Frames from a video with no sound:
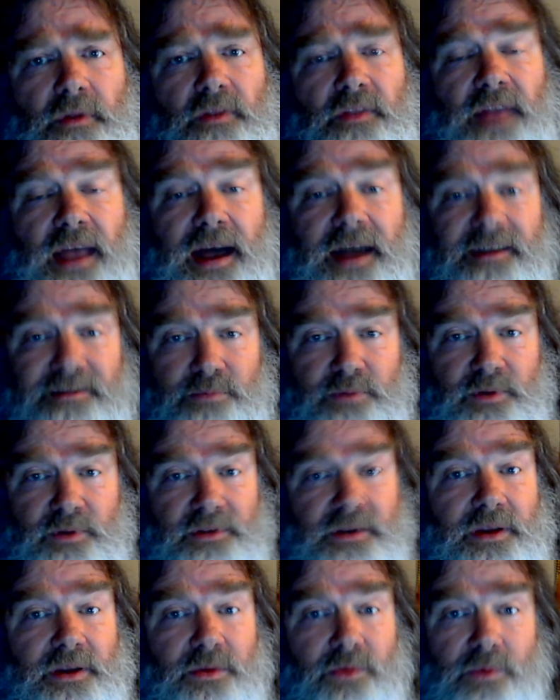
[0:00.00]
That's
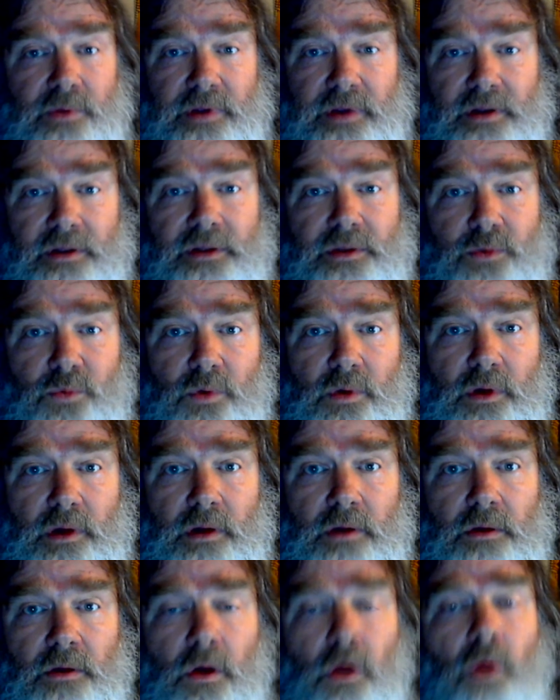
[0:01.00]
what they really want.
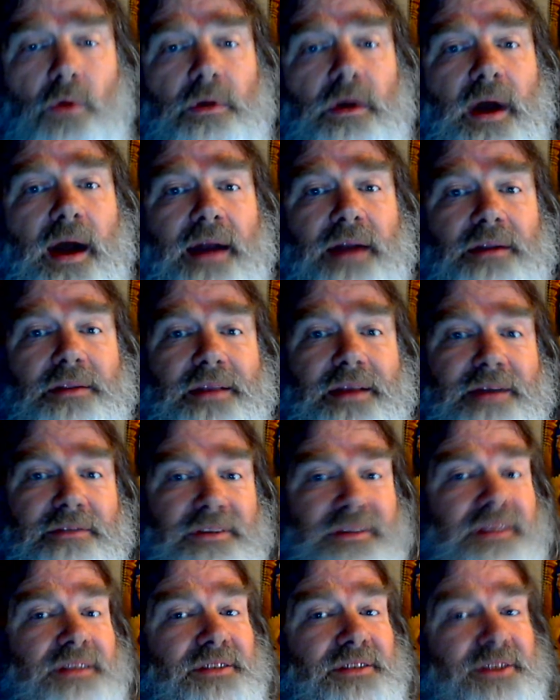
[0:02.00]
Oh,
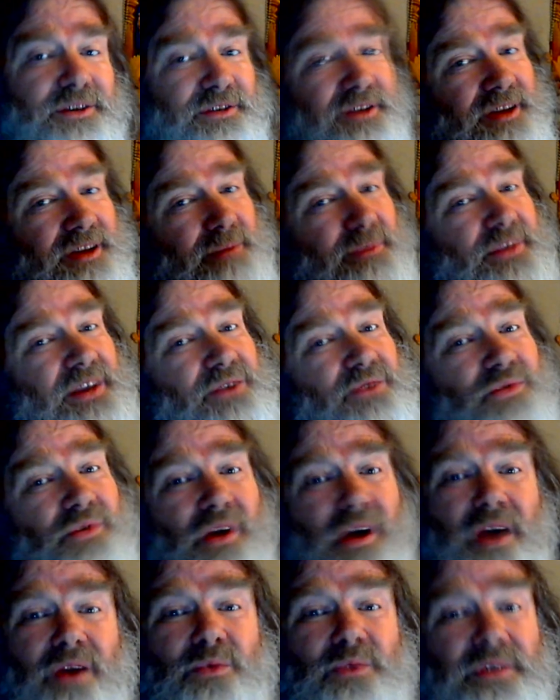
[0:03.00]
9/11, there's something
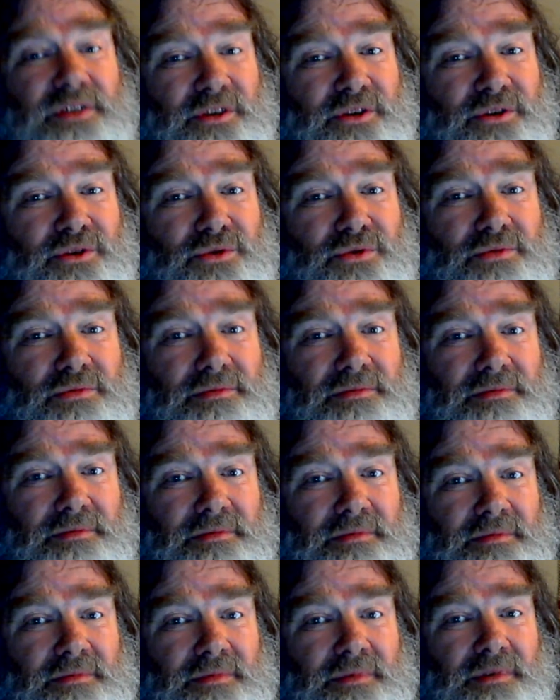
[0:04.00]
wrong with you.
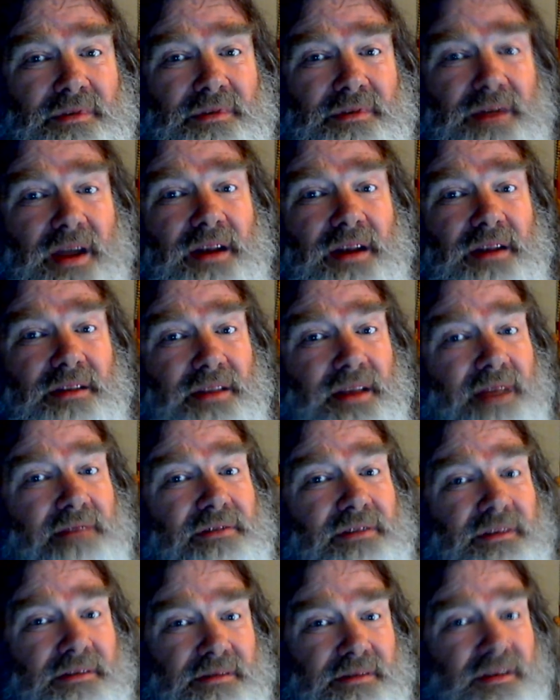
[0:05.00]

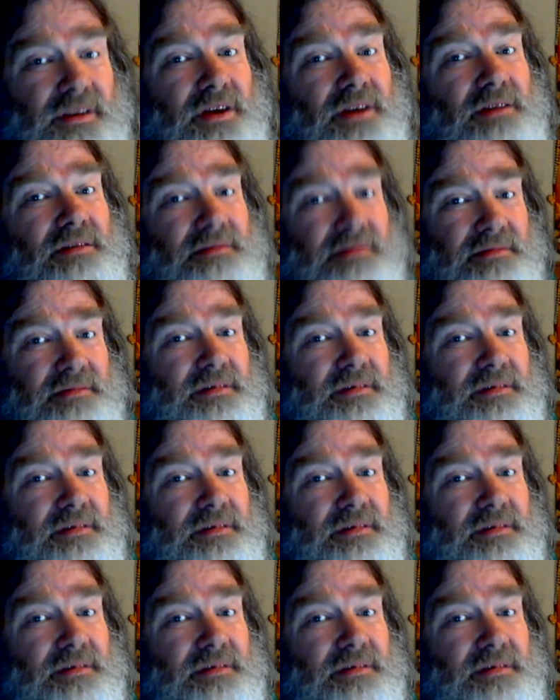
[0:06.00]
9/11, no.